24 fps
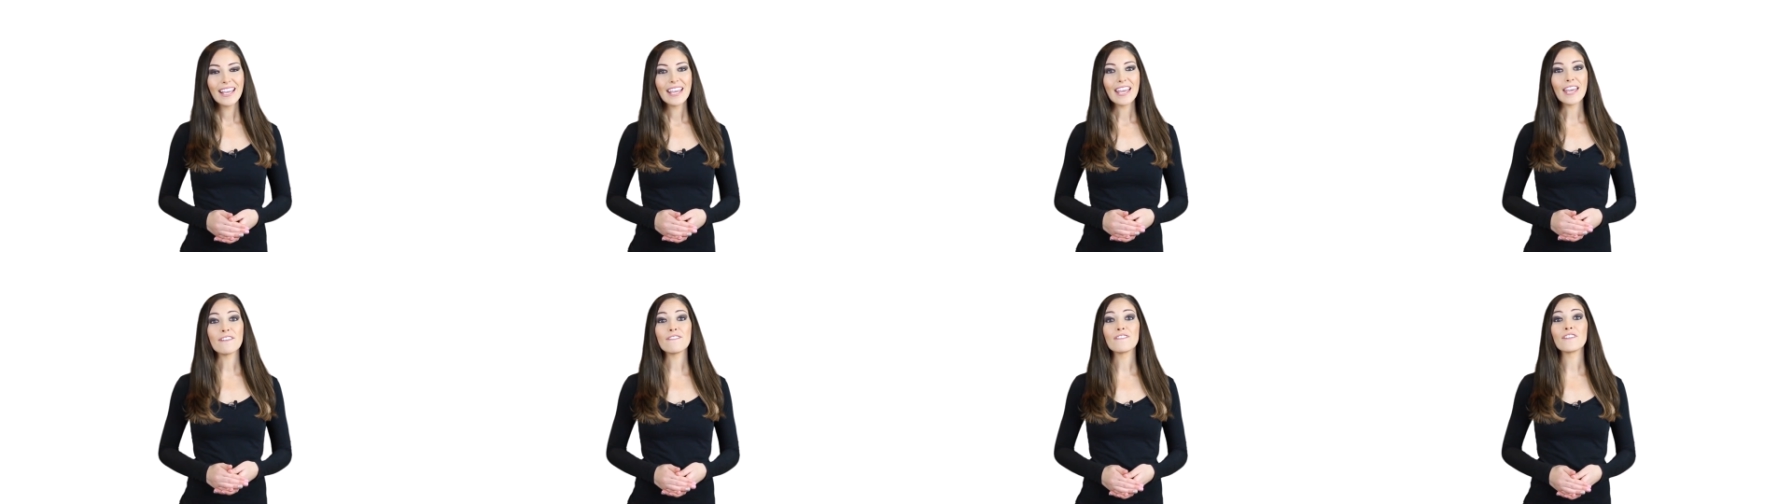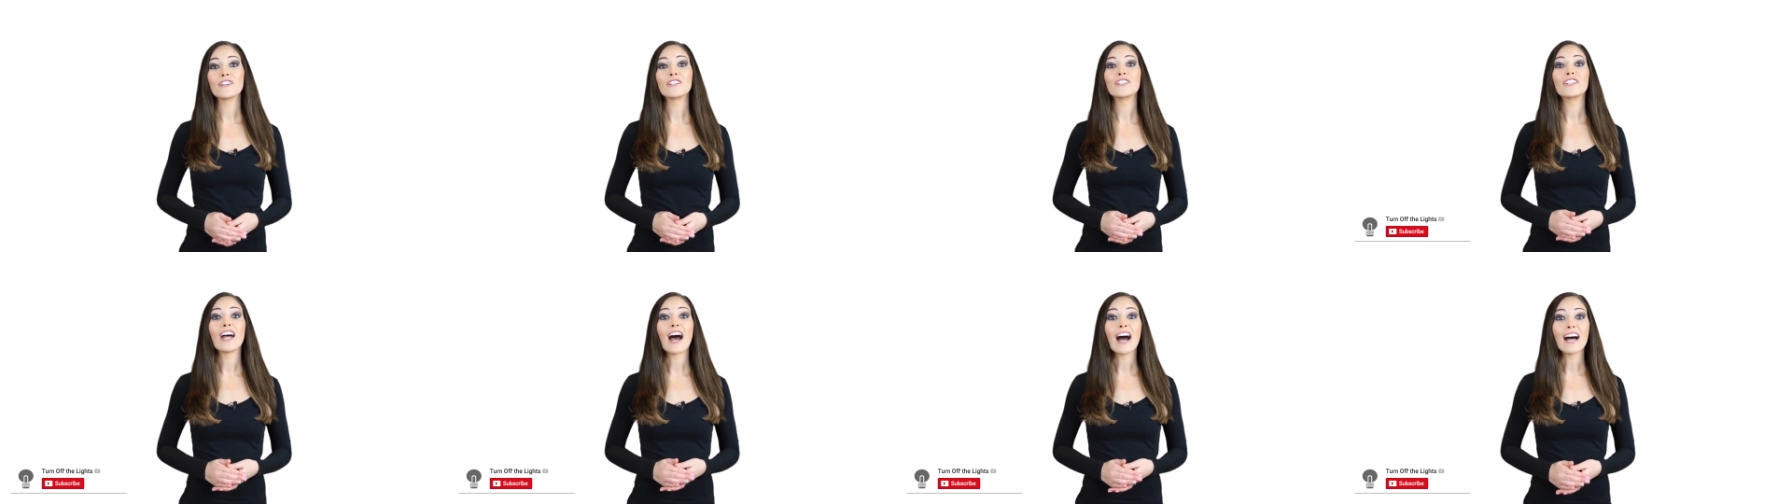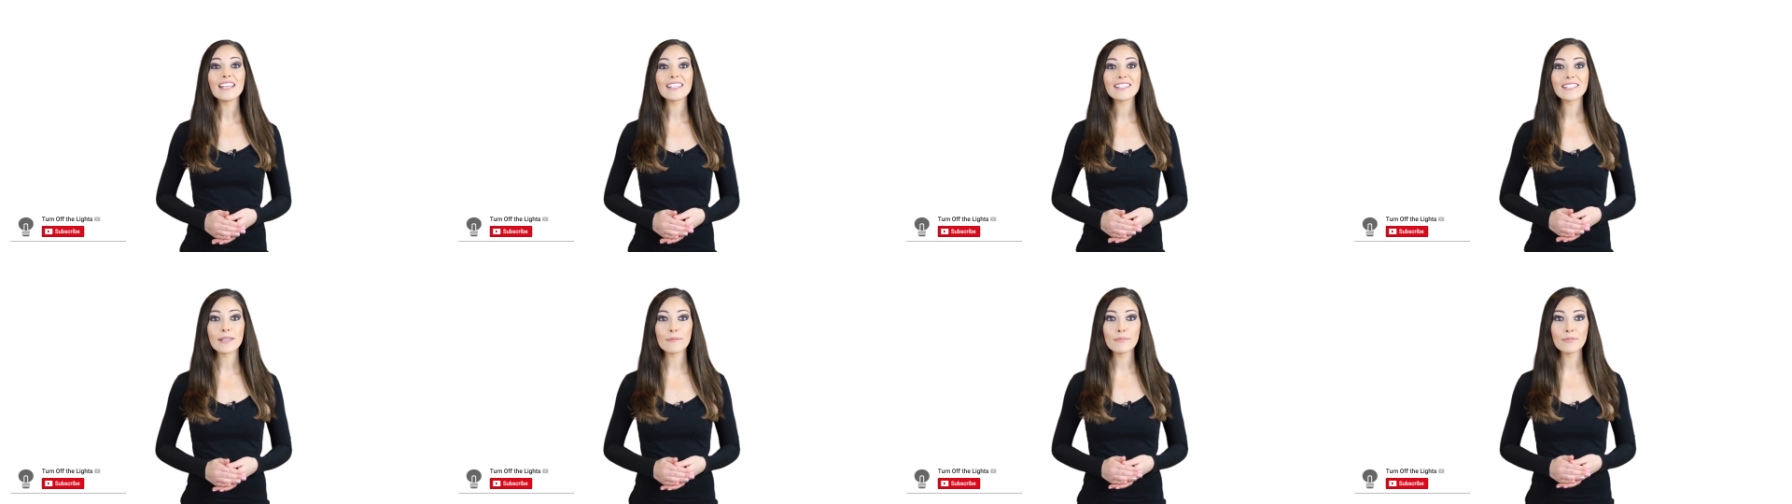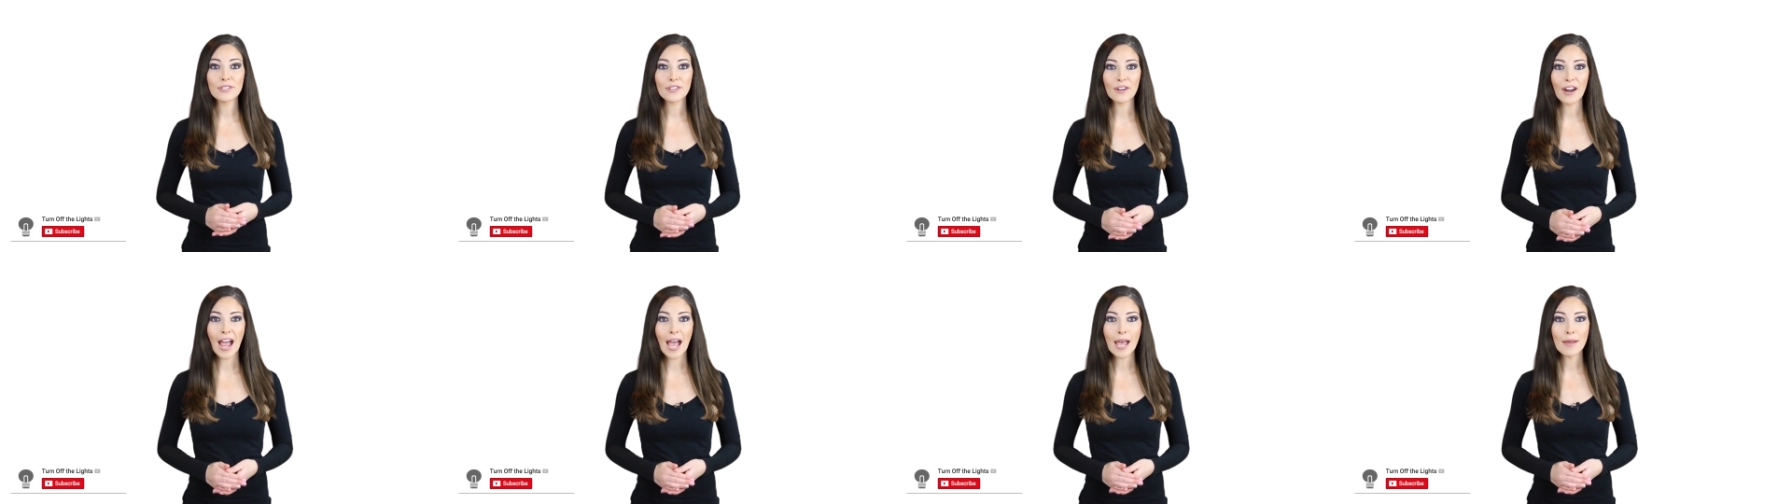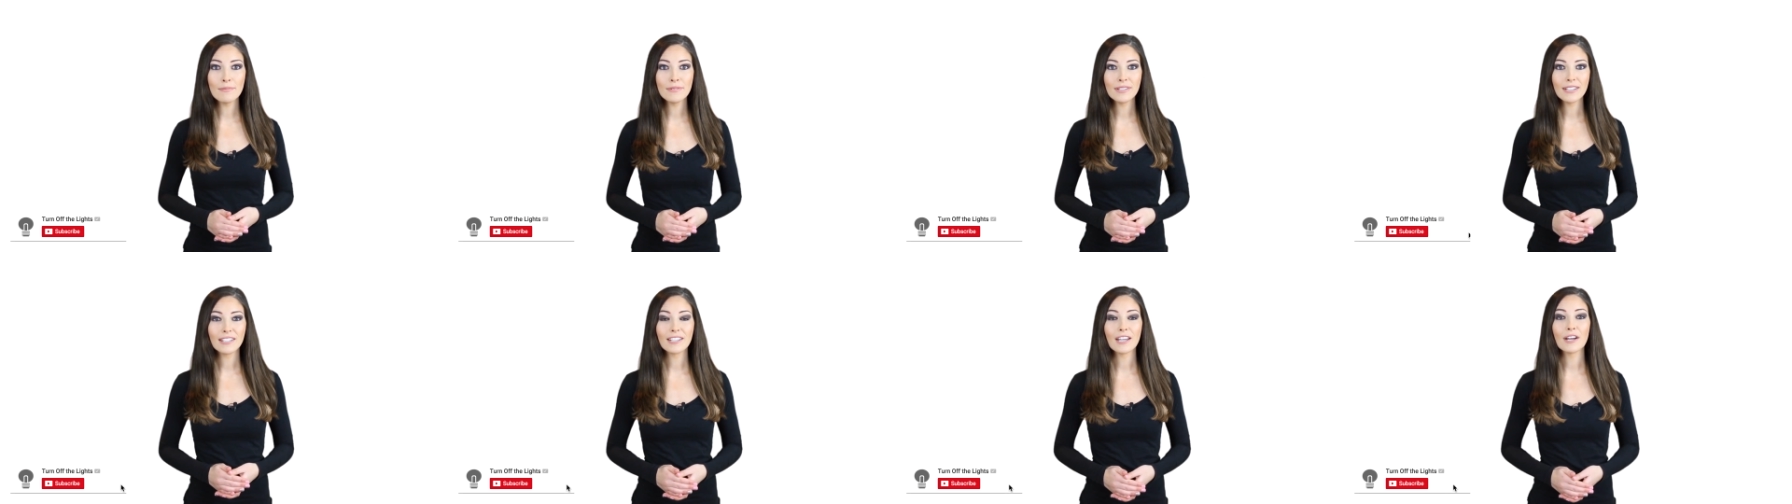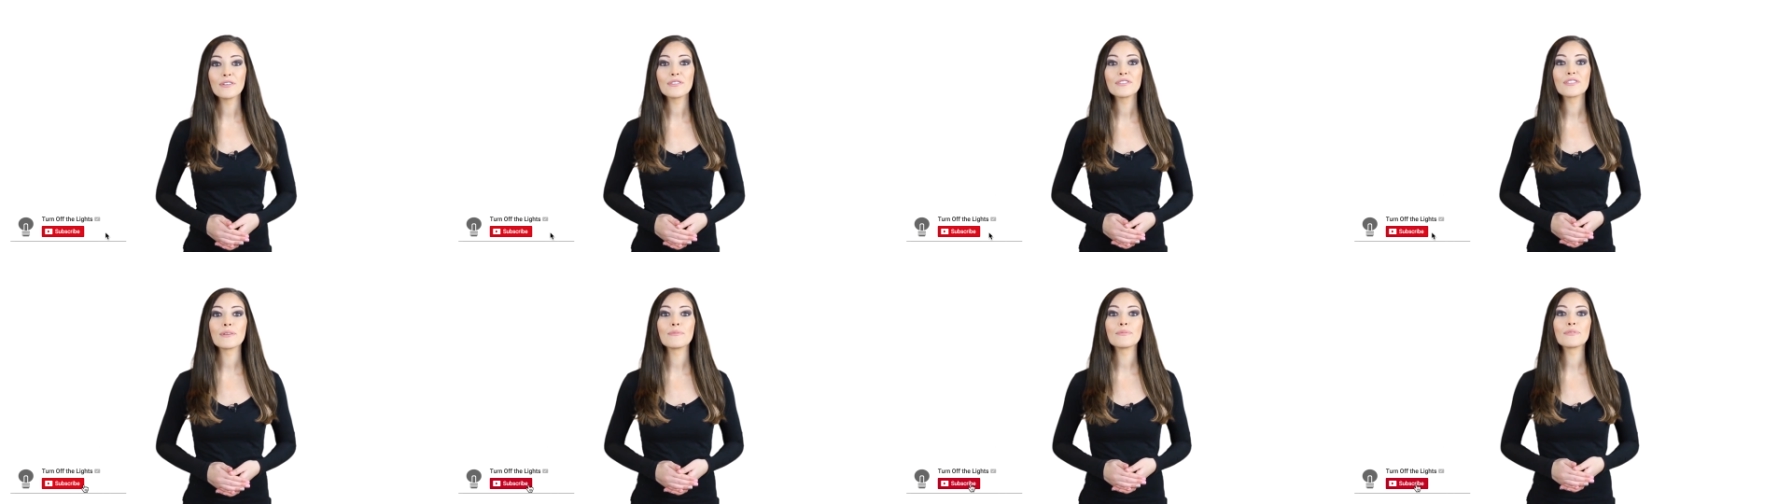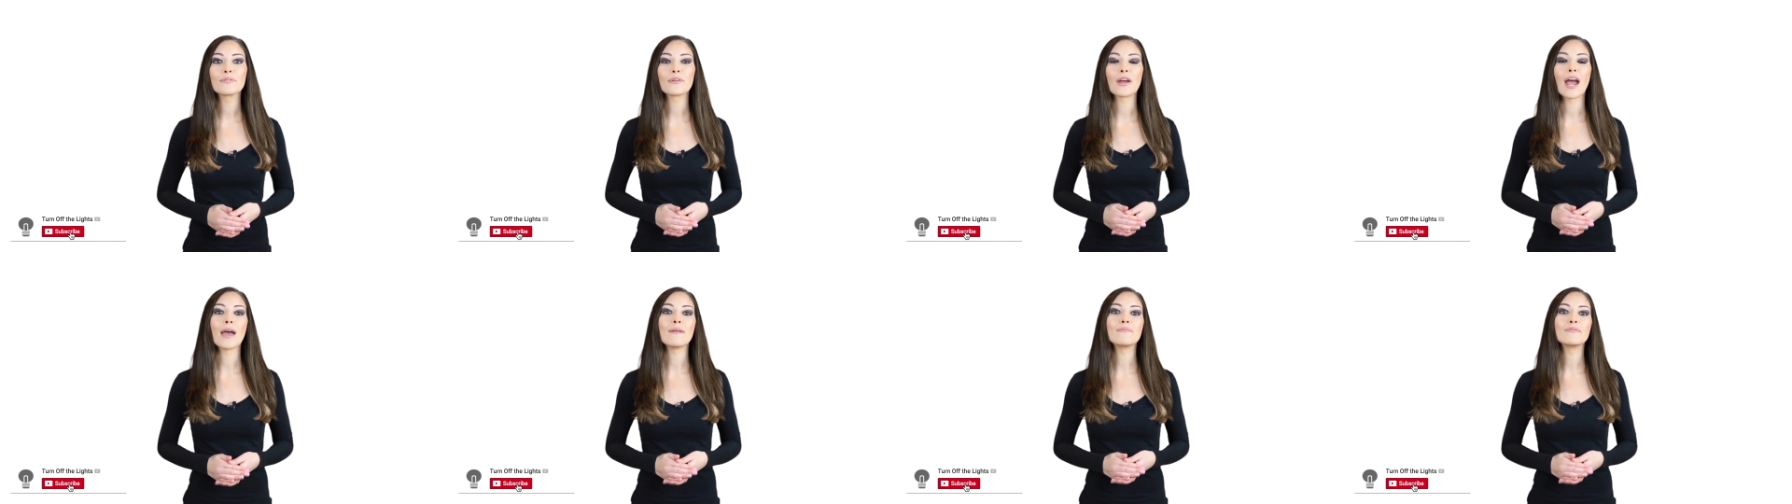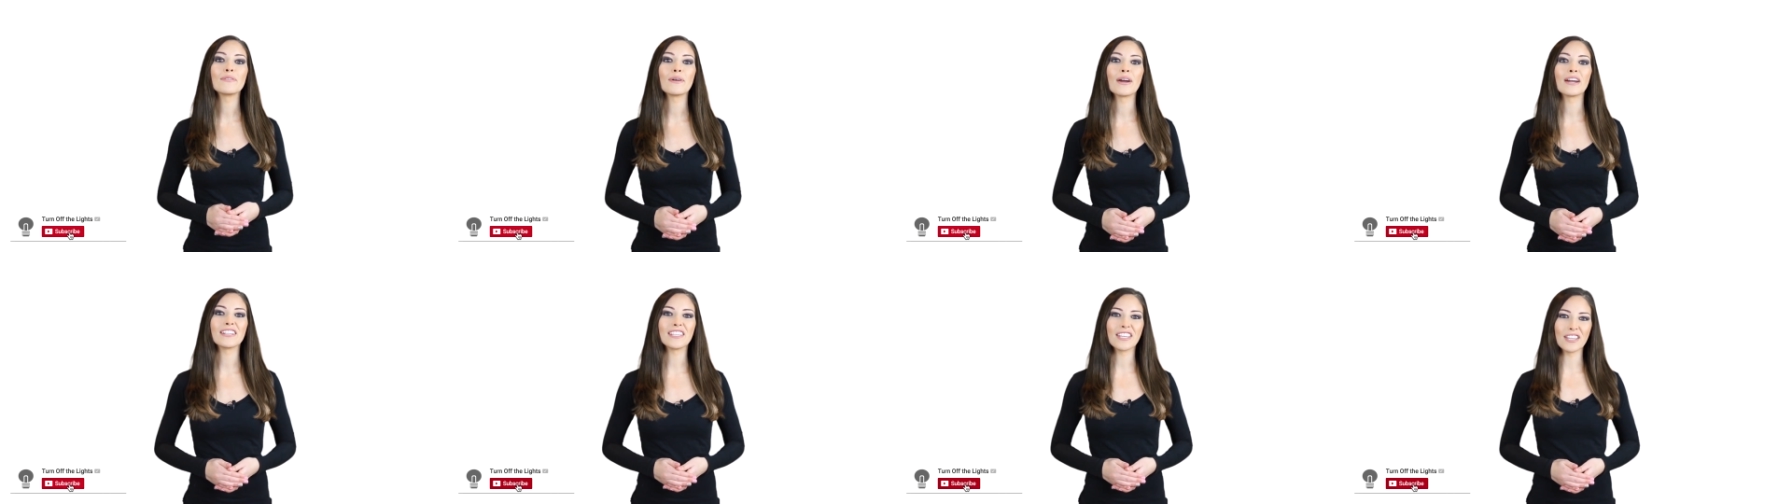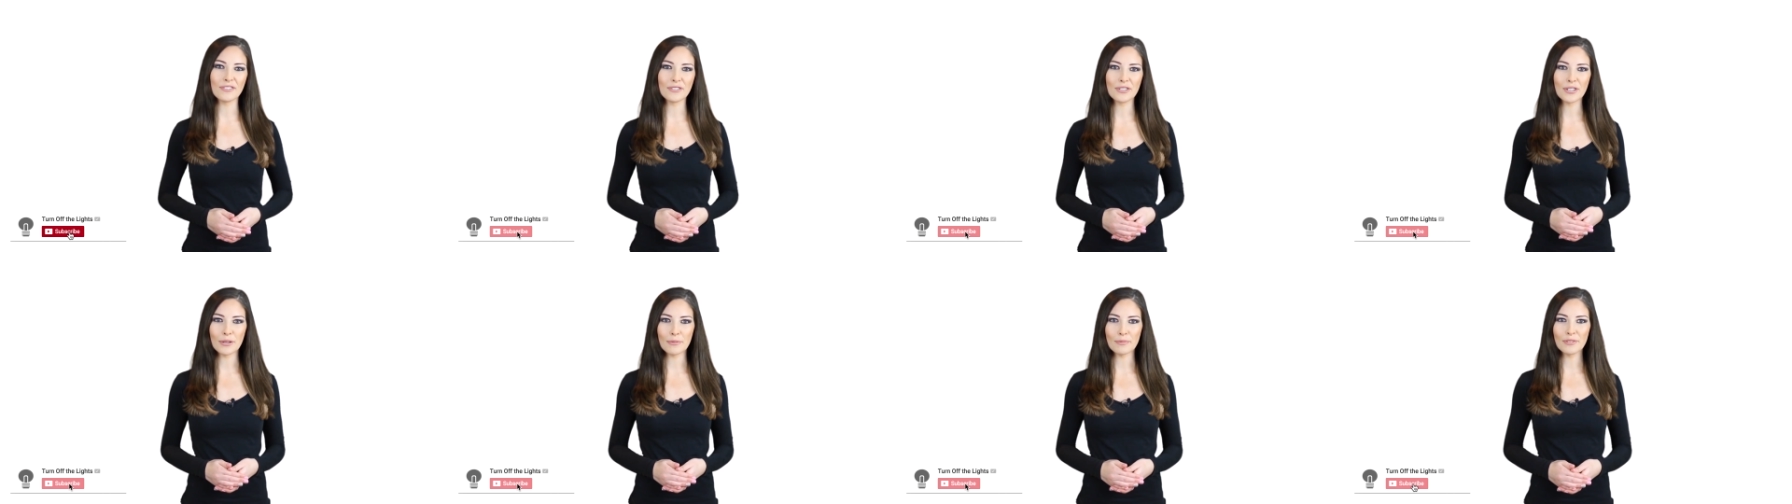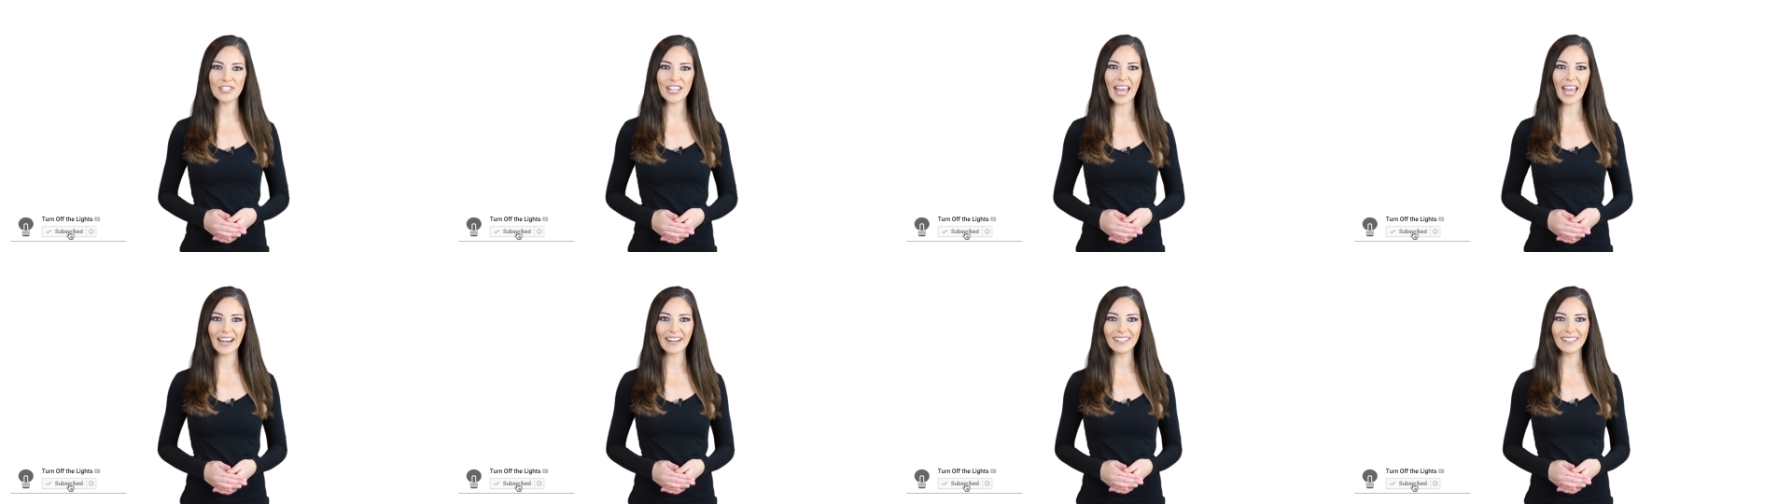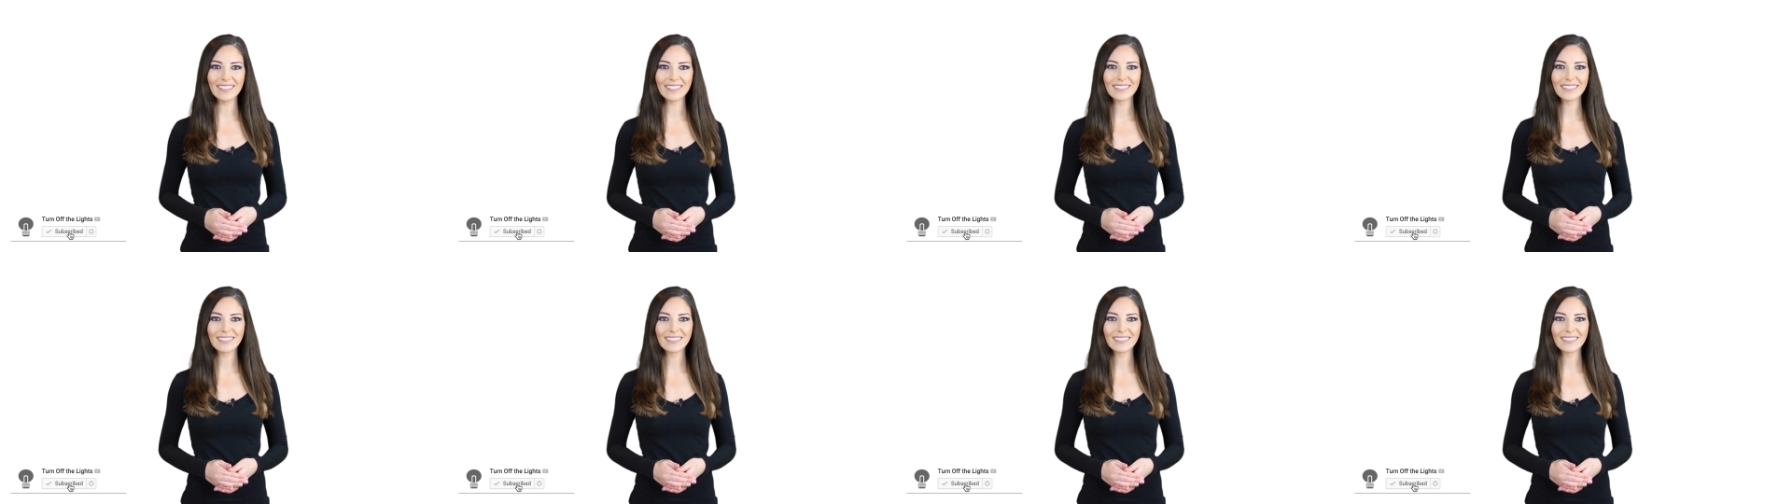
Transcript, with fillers: If you're not subscribed, go subscribe to our YouTube channel.